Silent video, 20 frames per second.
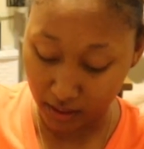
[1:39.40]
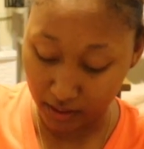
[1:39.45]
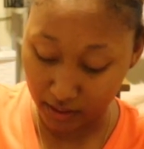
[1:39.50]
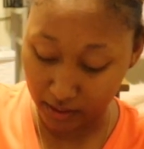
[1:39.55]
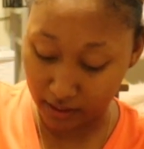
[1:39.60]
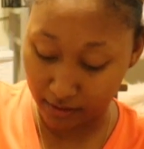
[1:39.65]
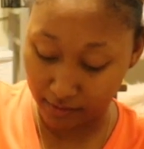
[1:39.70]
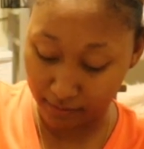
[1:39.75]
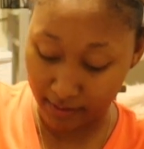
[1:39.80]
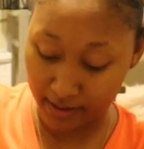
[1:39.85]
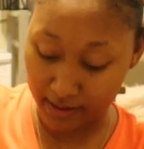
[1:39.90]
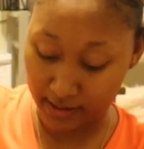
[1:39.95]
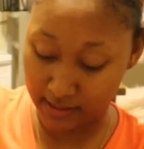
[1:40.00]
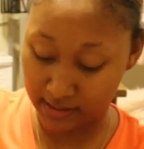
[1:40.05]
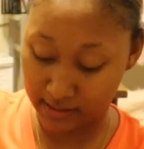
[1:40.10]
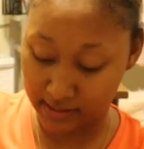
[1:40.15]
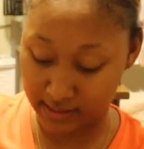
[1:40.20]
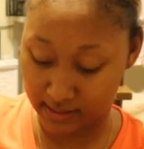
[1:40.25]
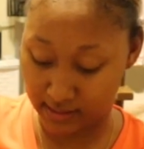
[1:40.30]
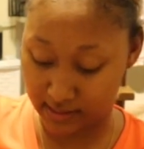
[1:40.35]
Get right
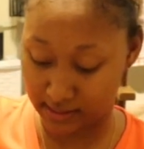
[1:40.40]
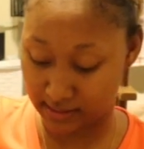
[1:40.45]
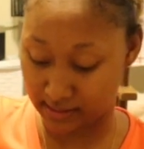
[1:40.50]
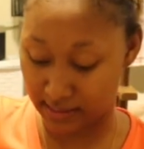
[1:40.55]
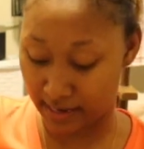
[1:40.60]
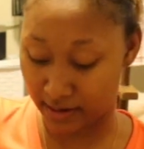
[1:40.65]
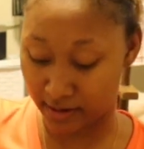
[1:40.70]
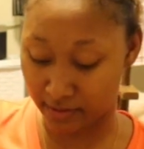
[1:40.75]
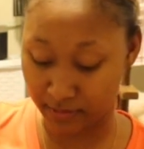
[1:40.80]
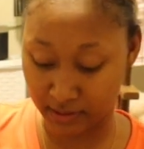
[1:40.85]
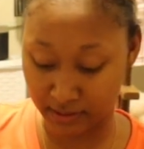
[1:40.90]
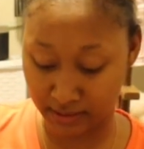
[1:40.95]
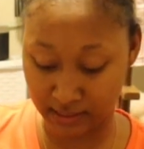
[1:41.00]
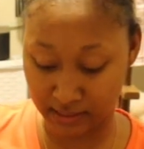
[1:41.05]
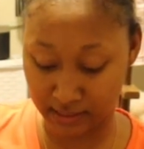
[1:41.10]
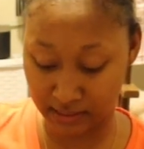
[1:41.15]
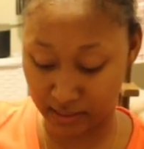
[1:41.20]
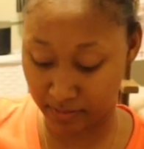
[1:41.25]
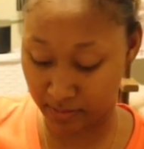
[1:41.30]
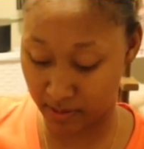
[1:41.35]
into this. I don't want
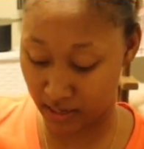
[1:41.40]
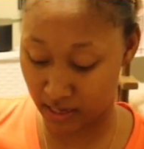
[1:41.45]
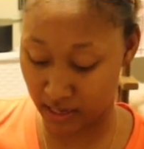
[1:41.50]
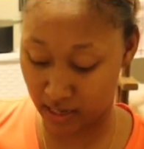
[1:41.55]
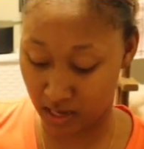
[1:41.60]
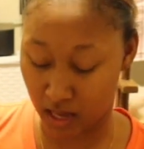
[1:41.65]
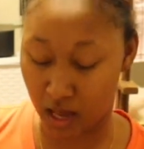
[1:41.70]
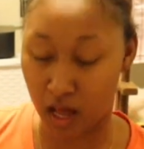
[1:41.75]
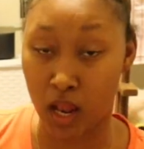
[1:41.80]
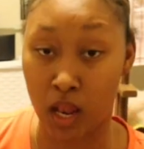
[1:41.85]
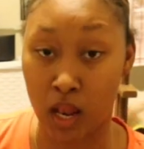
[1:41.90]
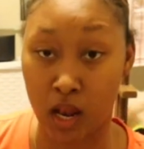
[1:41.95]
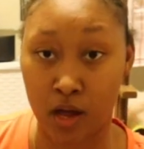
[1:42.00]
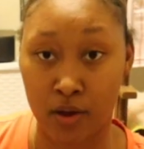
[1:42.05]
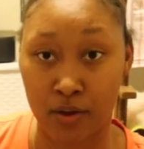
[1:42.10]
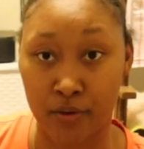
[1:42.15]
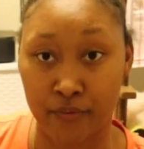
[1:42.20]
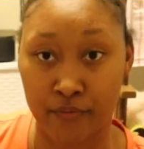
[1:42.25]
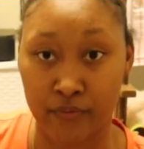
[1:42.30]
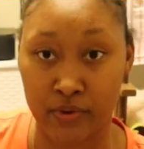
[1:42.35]
this to be a
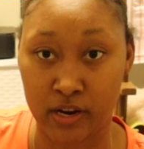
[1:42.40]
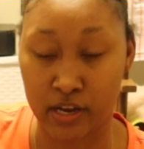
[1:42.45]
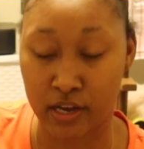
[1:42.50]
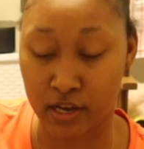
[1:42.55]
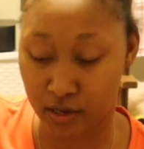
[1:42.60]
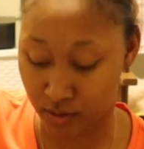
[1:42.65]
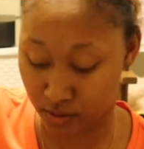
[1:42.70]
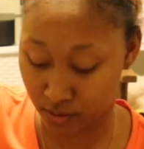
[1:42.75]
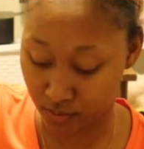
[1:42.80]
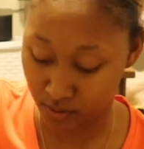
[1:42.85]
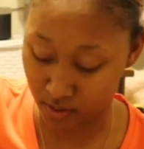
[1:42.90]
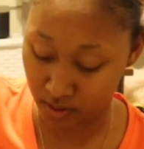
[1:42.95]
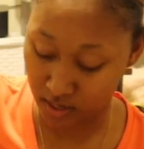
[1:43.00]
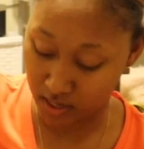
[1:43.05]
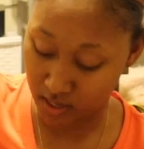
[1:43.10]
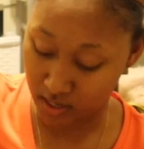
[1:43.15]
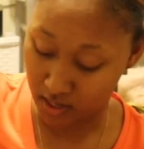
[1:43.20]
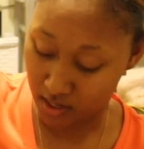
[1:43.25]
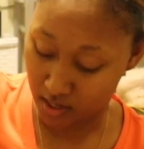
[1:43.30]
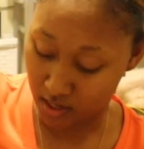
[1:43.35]
long video,
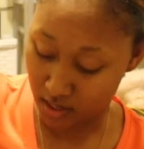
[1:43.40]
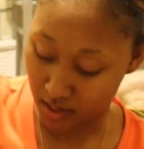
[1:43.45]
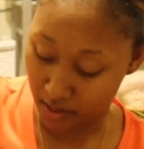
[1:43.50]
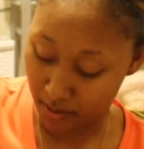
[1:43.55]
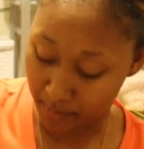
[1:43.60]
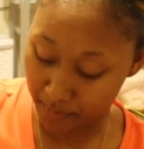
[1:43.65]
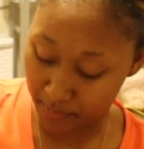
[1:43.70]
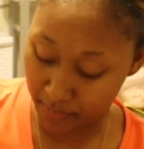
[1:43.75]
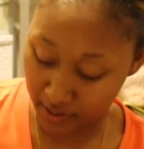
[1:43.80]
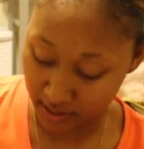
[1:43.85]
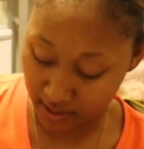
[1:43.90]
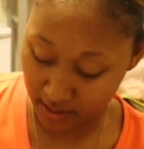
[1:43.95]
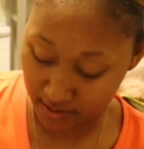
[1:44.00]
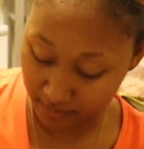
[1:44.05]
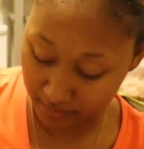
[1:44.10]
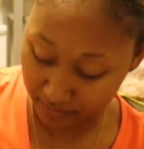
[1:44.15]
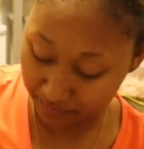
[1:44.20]
but